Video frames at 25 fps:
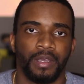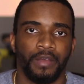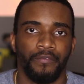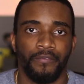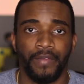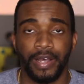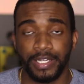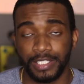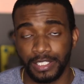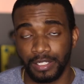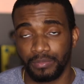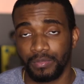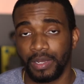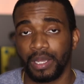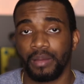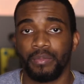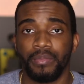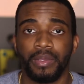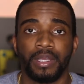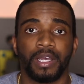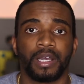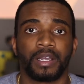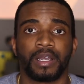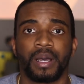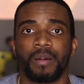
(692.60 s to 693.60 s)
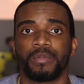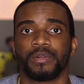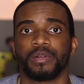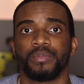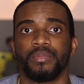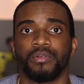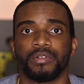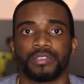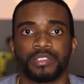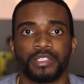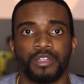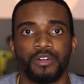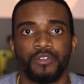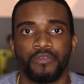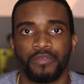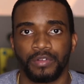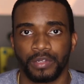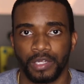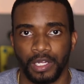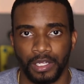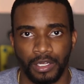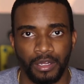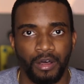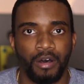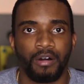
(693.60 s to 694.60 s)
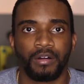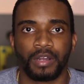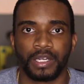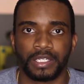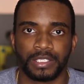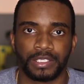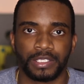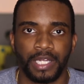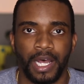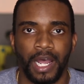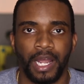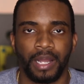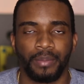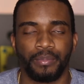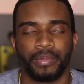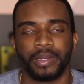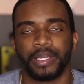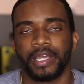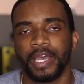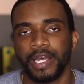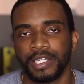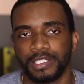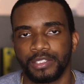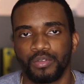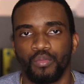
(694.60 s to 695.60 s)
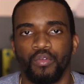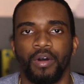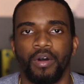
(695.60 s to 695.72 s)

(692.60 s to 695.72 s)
Investing made me uncomfortable too for the longest time, but guess